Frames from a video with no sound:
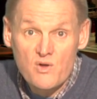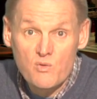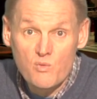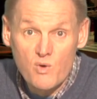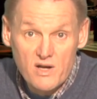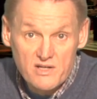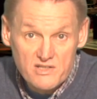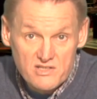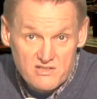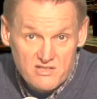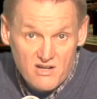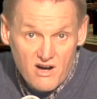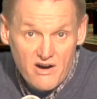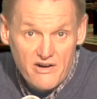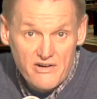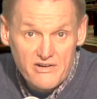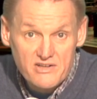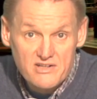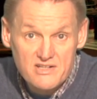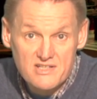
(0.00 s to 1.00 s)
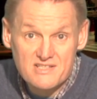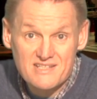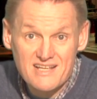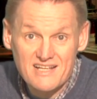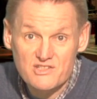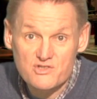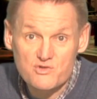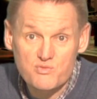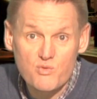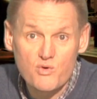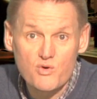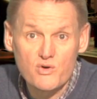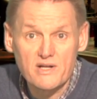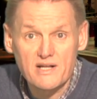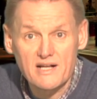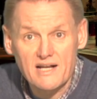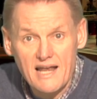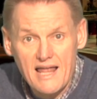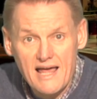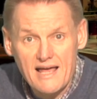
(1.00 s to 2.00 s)
while the tiredness and
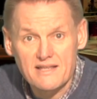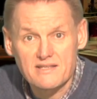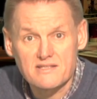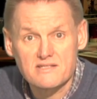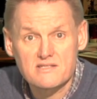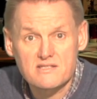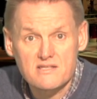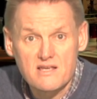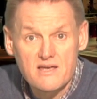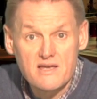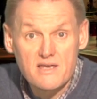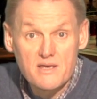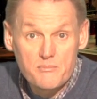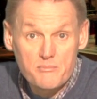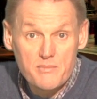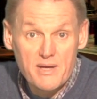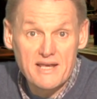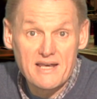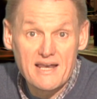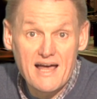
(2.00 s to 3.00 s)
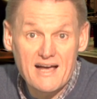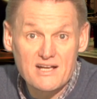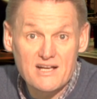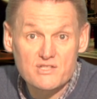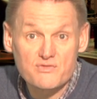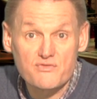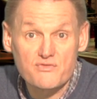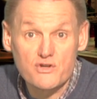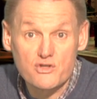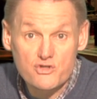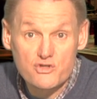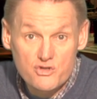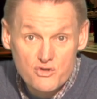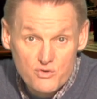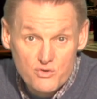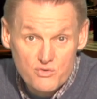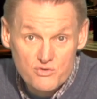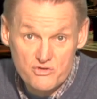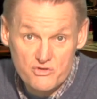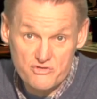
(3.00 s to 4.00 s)
swollen glands may last for
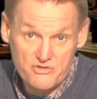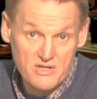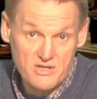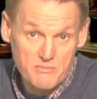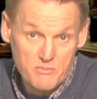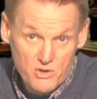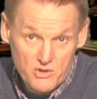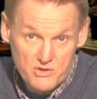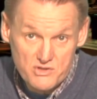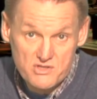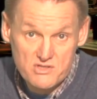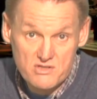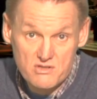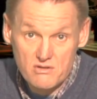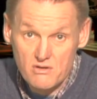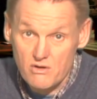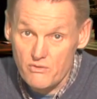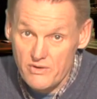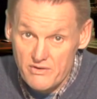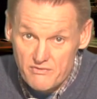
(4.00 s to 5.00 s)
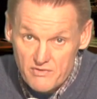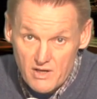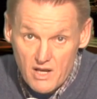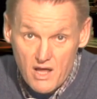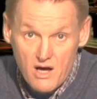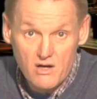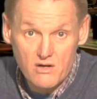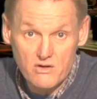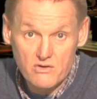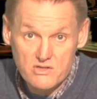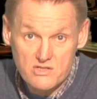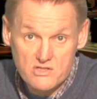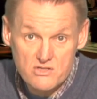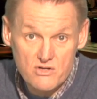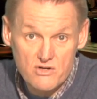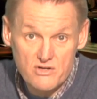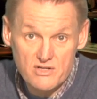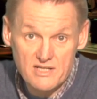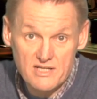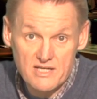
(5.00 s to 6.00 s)
two to three months, or even longer in
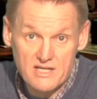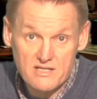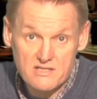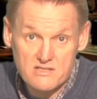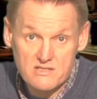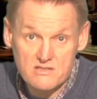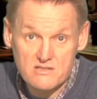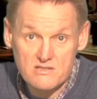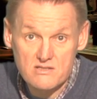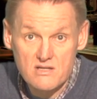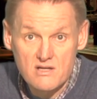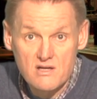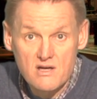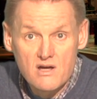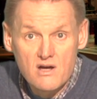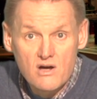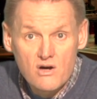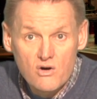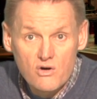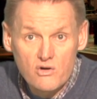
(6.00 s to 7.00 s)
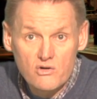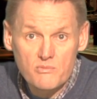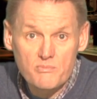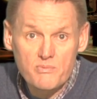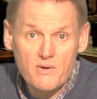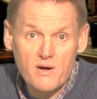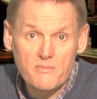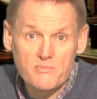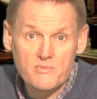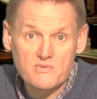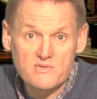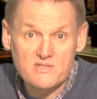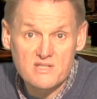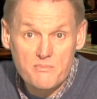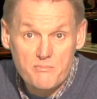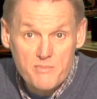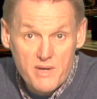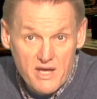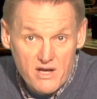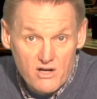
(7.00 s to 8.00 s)
certain cases. Other problems
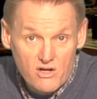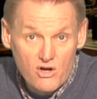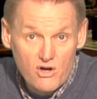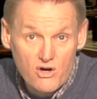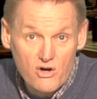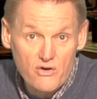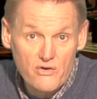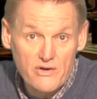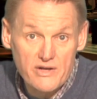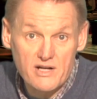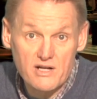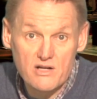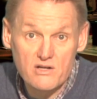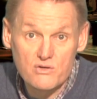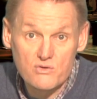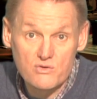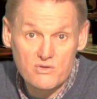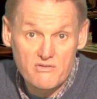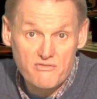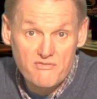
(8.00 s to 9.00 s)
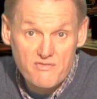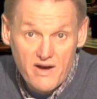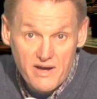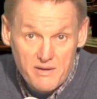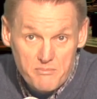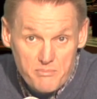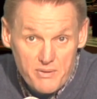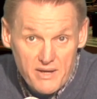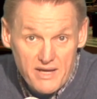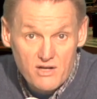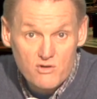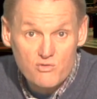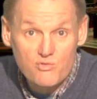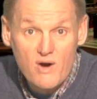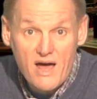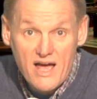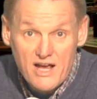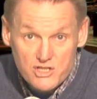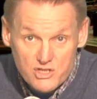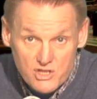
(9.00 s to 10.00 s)
that may occur include a fine pink
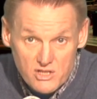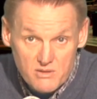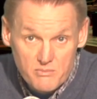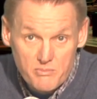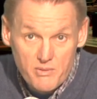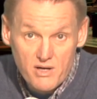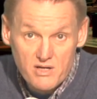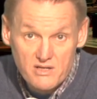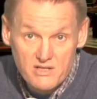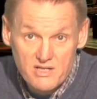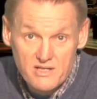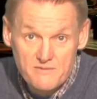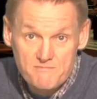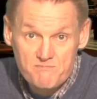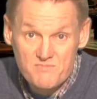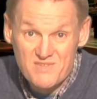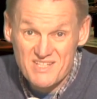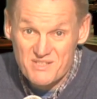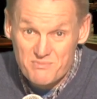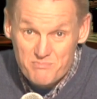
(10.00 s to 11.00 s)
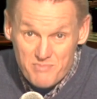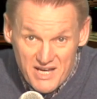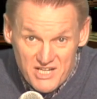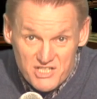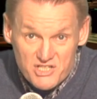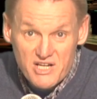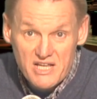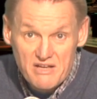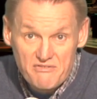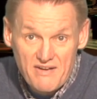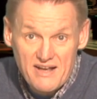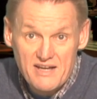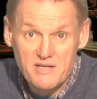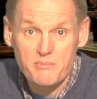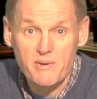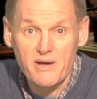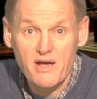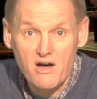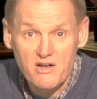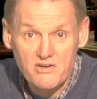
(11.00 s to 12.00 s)
rash on the body, especially if
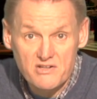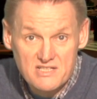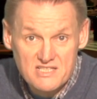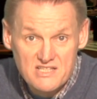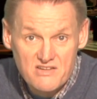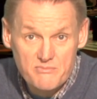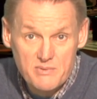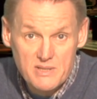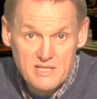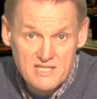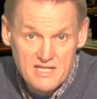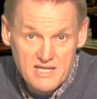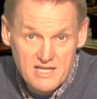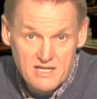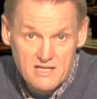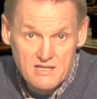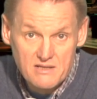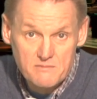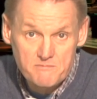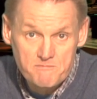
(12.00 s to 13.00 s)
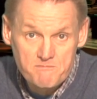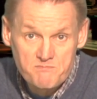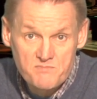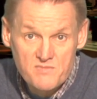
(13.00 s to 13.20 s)
antibiotics have been taken,